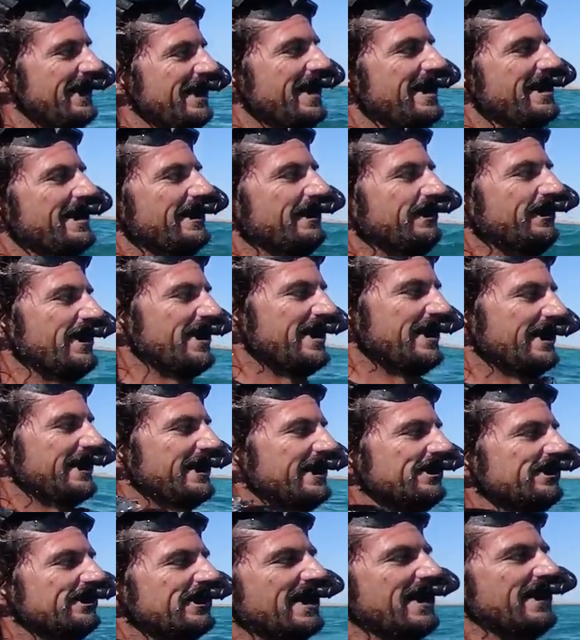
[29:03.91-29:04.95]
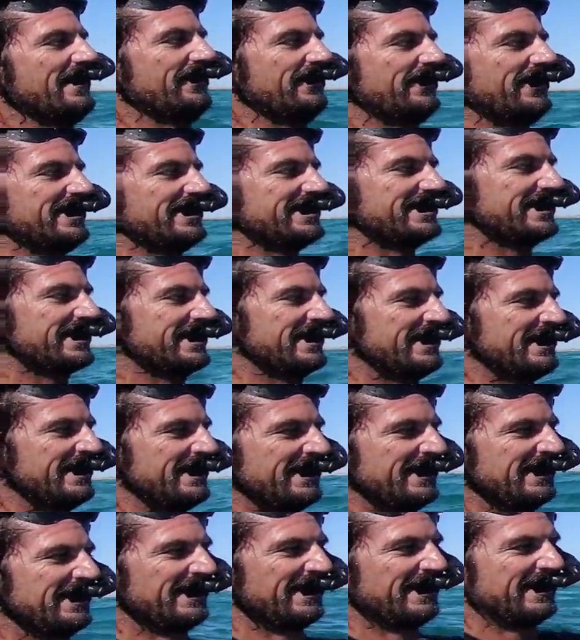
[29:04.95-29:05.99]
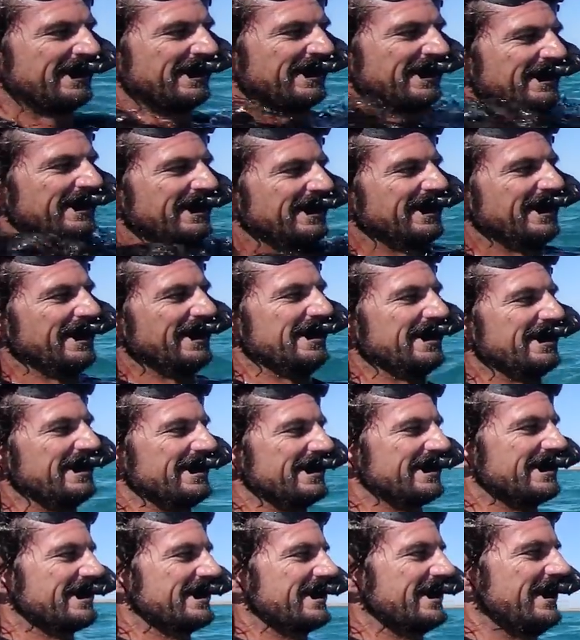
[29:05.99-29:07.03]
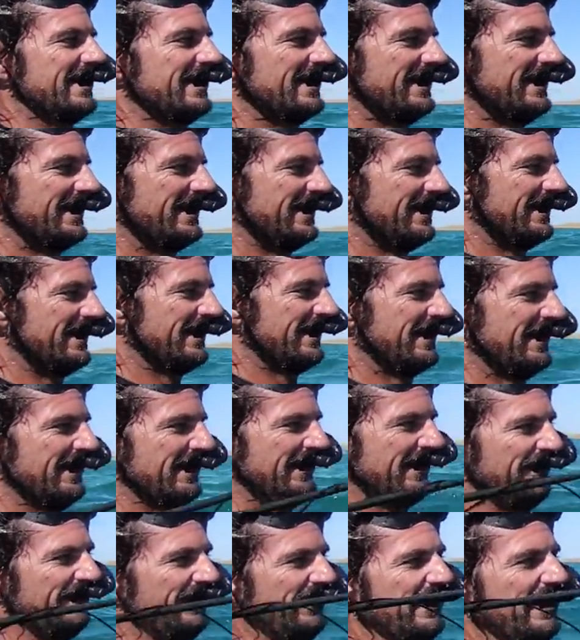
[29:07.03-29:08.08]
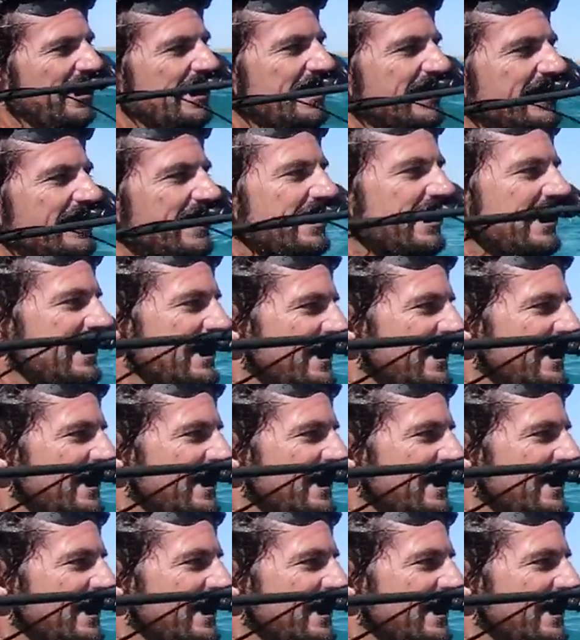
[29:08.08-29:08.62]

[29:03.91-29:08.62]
the end of where the gill cover is, that is finished.